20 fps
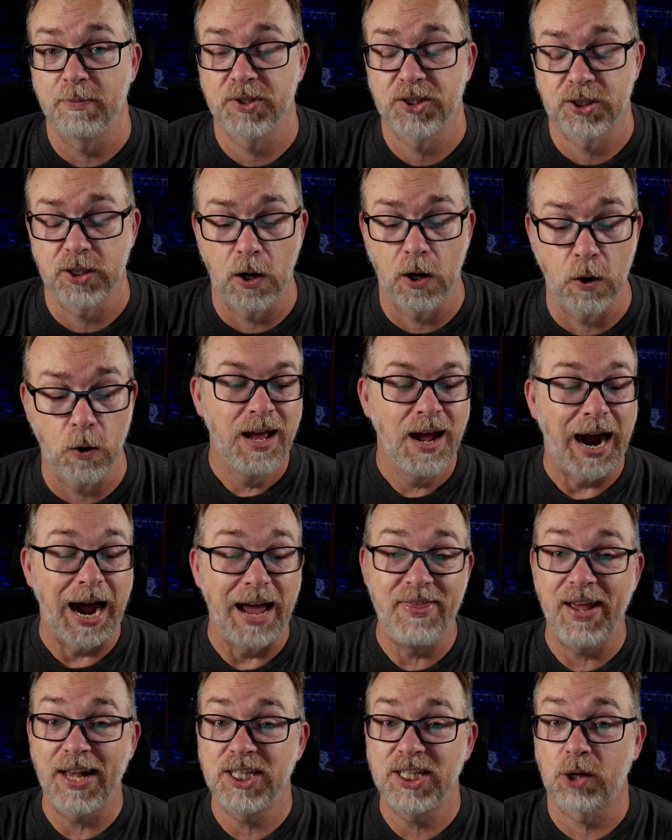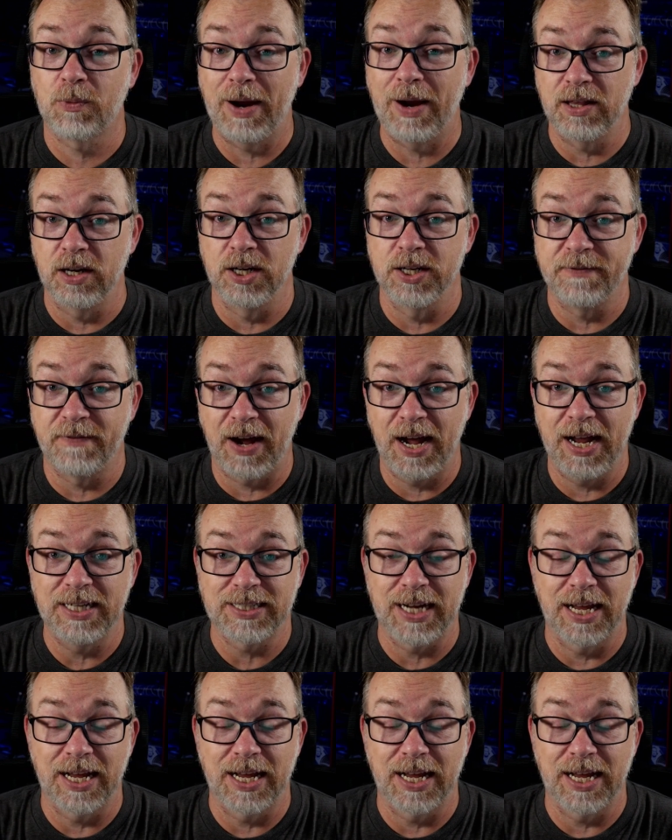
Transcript: So I think it's a great little device.